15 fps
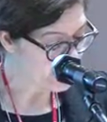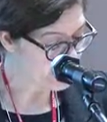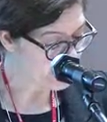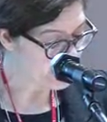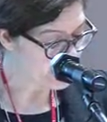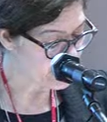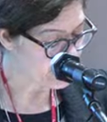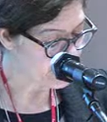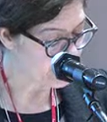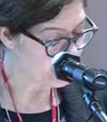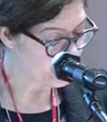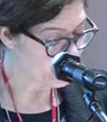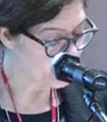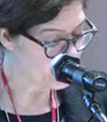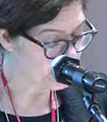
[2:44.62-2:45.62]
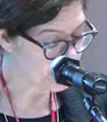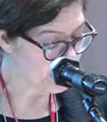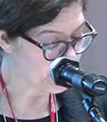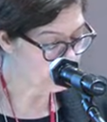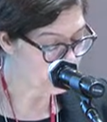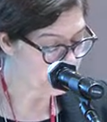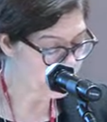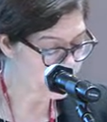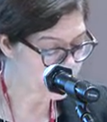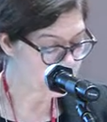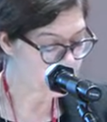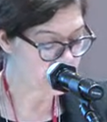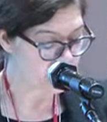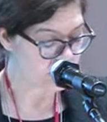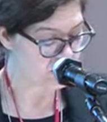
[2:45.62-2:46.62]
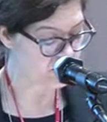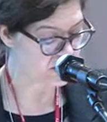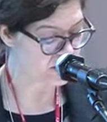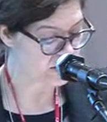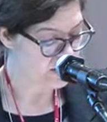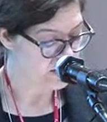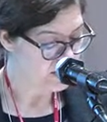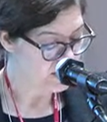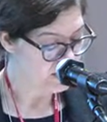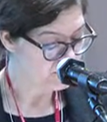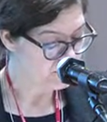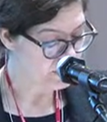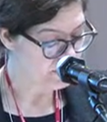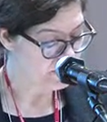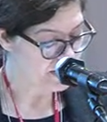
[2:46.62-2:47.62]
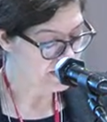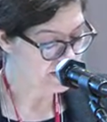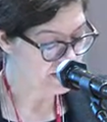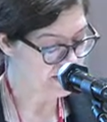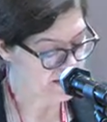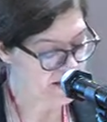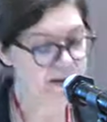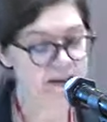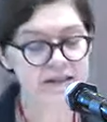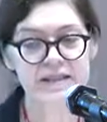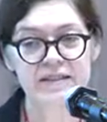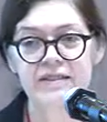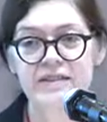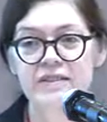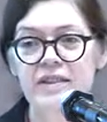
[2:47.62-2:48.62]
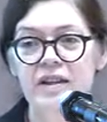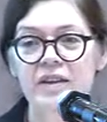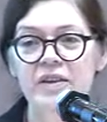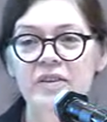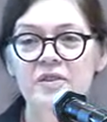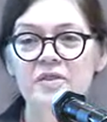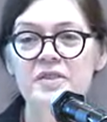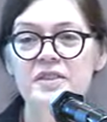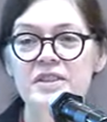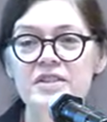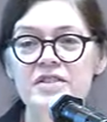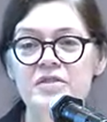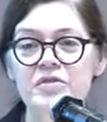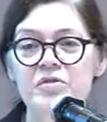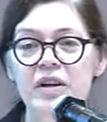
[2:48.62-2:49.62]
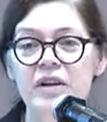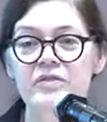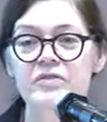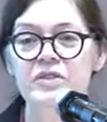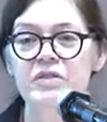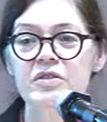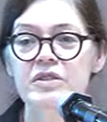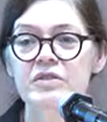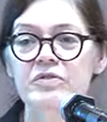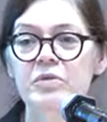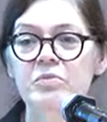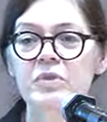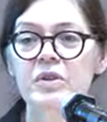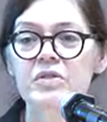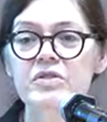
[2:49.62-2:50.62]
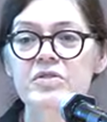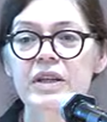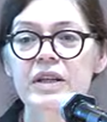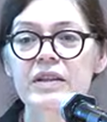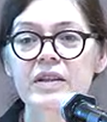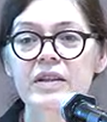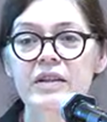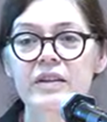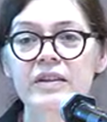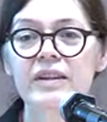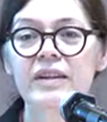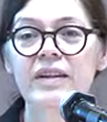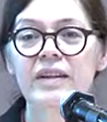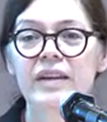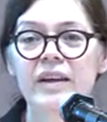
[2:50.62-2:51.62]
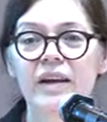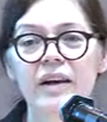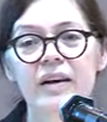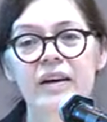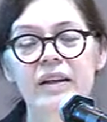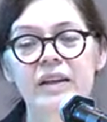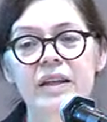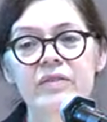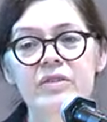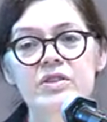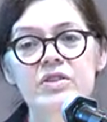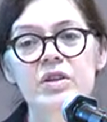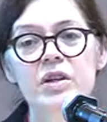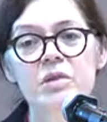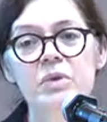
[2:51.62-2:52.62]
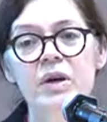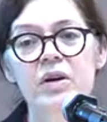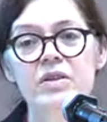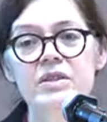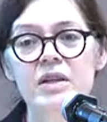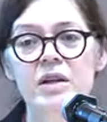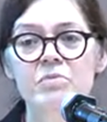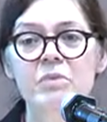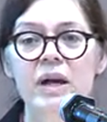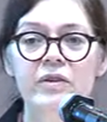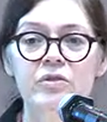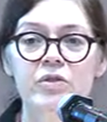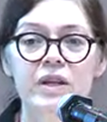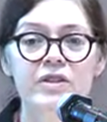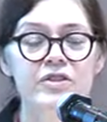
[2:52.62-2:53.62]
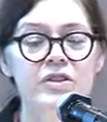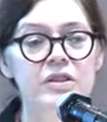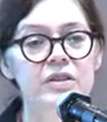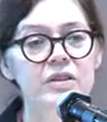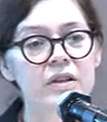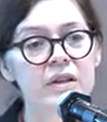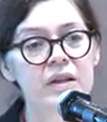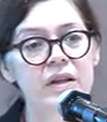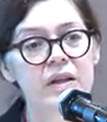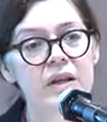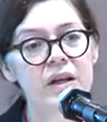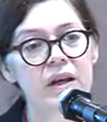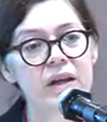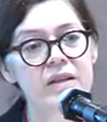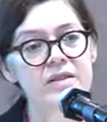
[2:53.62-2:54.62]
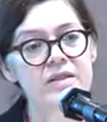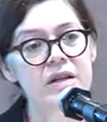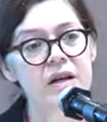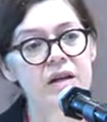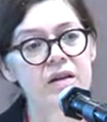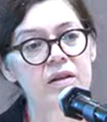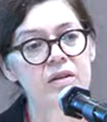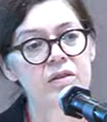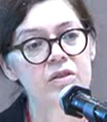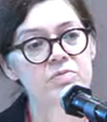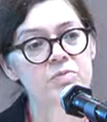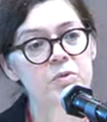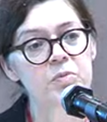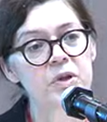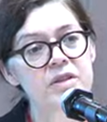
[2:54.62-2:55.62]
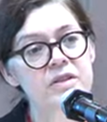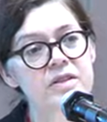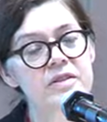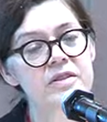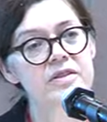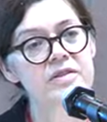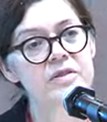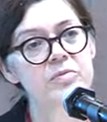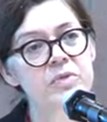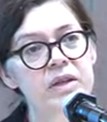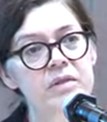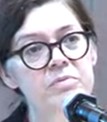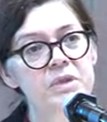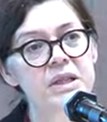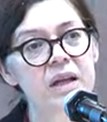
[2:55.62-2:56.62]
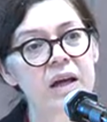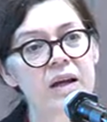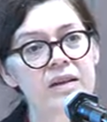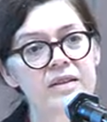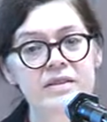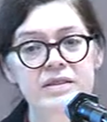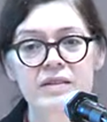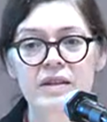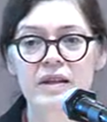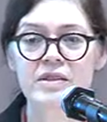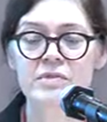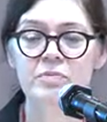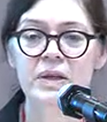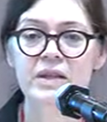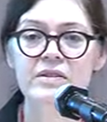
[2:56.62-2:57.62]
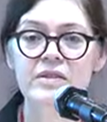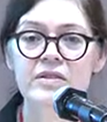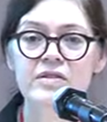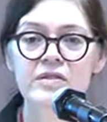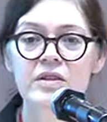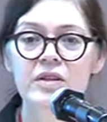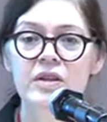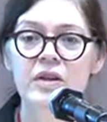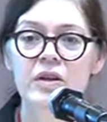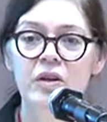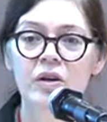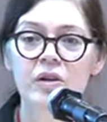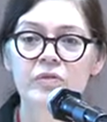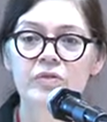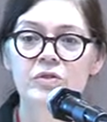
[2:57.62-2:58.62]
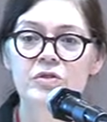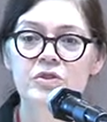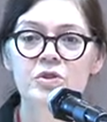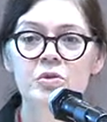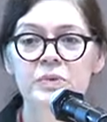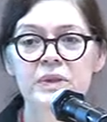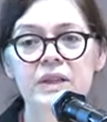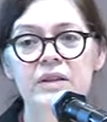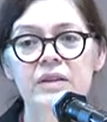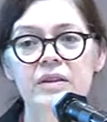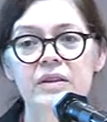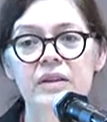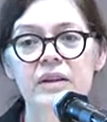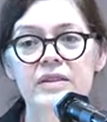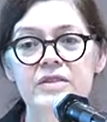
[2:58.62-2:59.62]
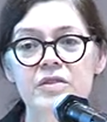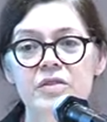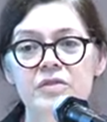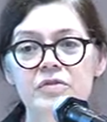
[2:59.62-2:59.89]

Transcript: second keynote by Professor Nikos Papagiatis, who just arrived also from Australia. And he will talk about migration and cosmopolitanism and Biennales as basis of utopia and